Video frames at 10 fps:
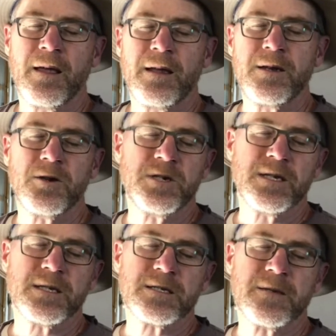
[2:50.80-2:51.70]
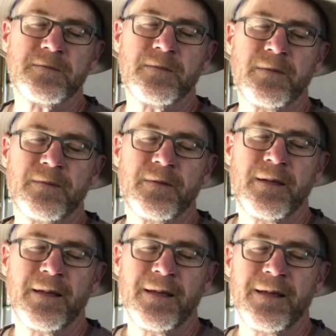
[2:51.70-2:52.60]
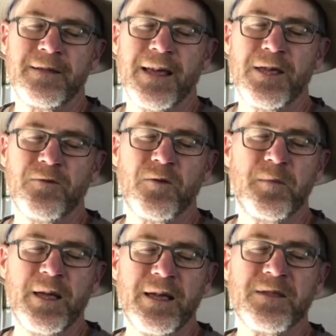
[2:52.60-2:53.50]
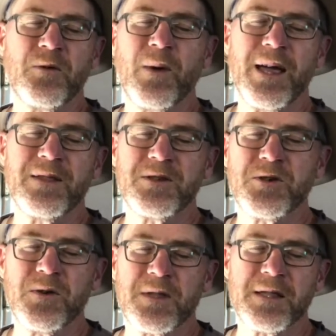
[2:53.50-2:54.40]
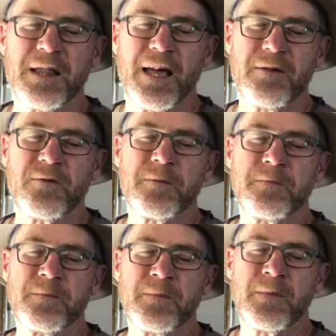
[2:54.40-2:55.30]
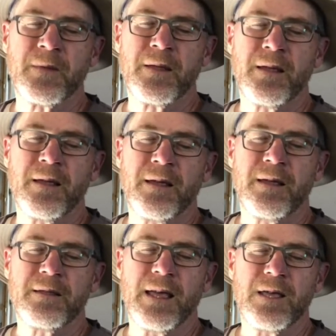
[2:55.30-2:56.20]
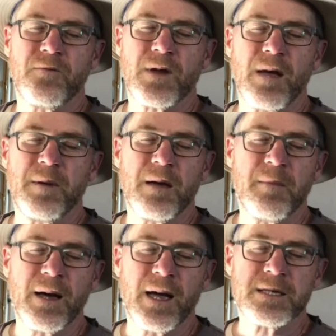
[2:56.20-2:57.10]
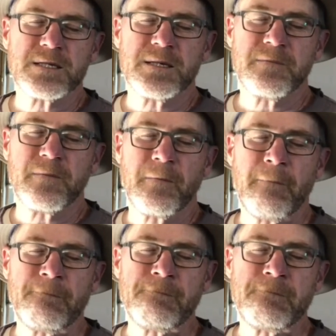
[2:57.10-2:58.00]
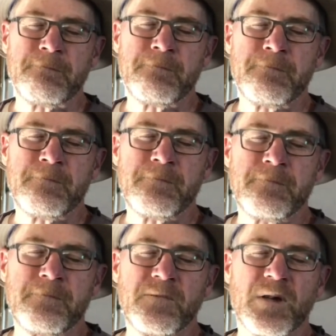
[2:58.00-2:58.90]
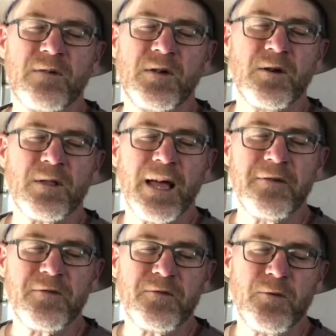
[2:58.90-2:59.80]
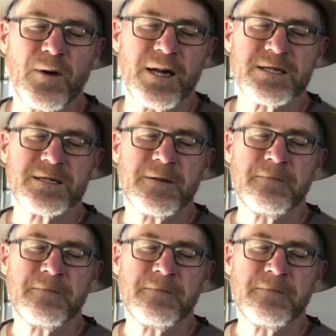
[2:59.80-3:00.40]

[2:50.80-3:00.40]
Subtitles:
Dear Jesus, thank you for being the way, the truth, and the life. Thank you for coming among us, for giving your life for us,